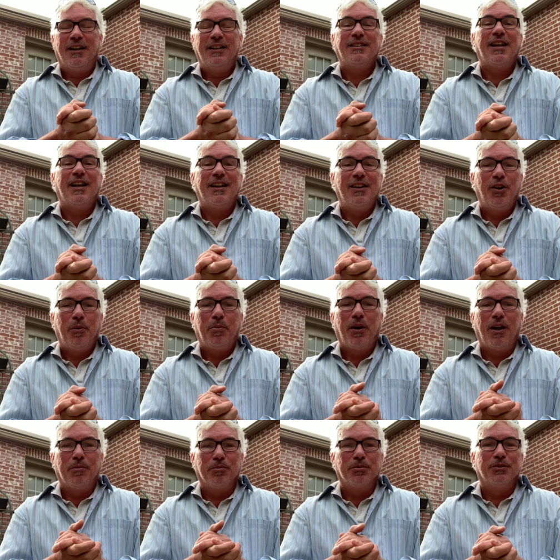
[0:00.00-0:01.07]
he's got deer
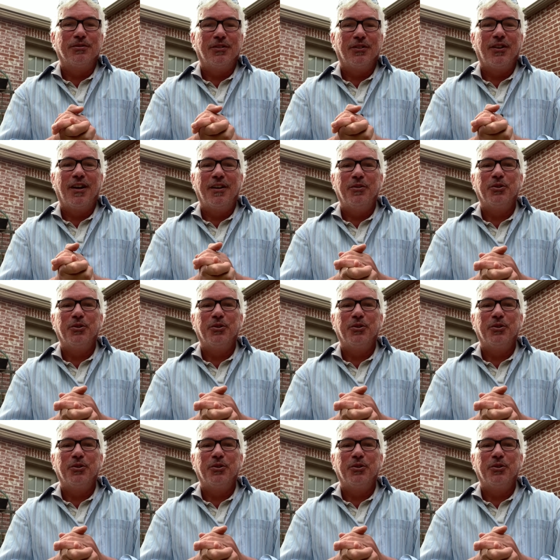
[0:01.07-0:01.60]
problems, okay?